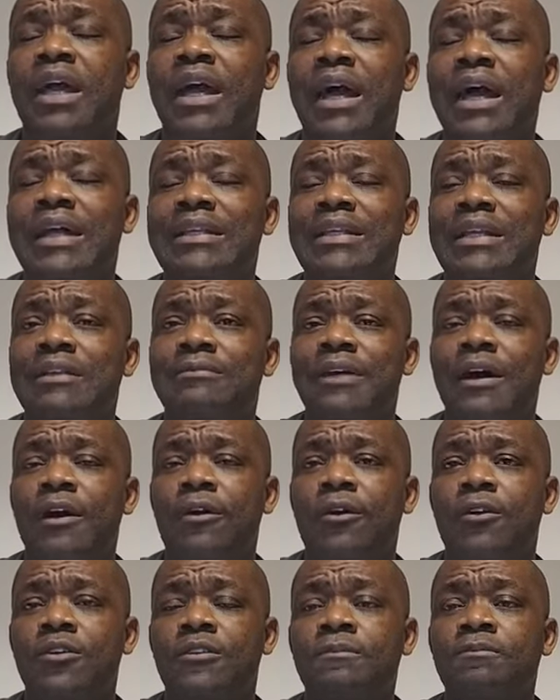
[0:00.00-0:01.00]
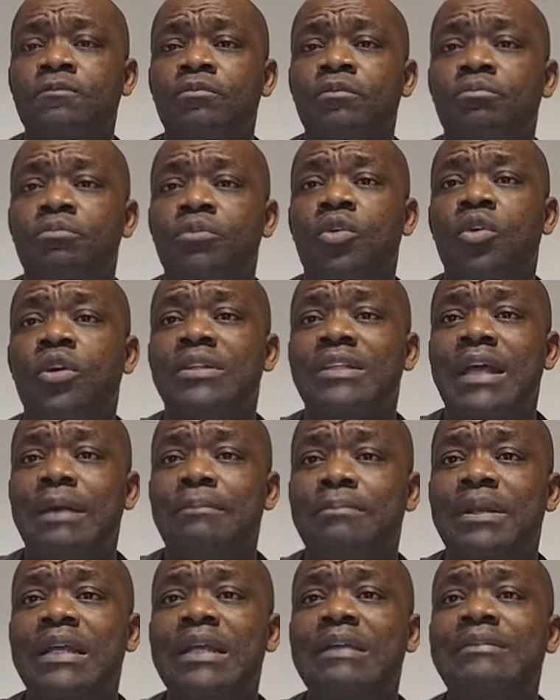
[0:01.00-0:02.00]
and deliver us because i
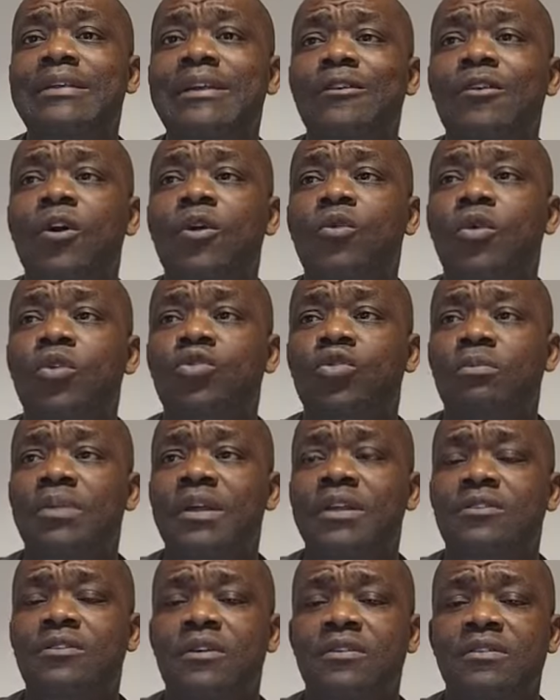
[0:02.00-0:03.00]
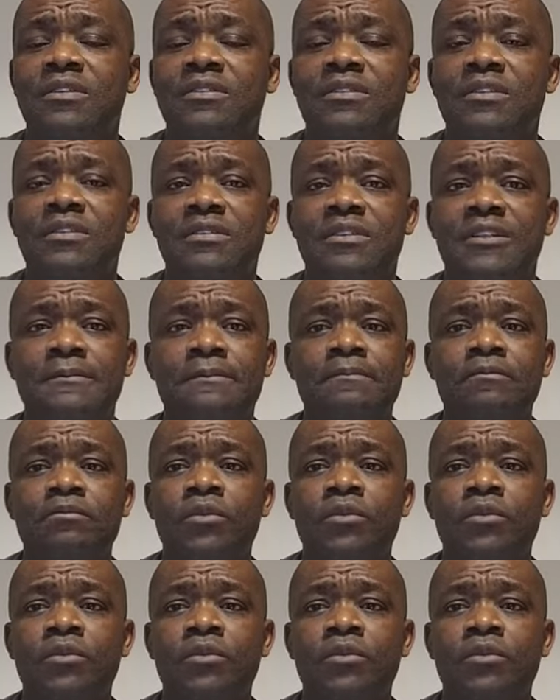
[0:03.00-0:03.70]
believe the lord want to bless us this season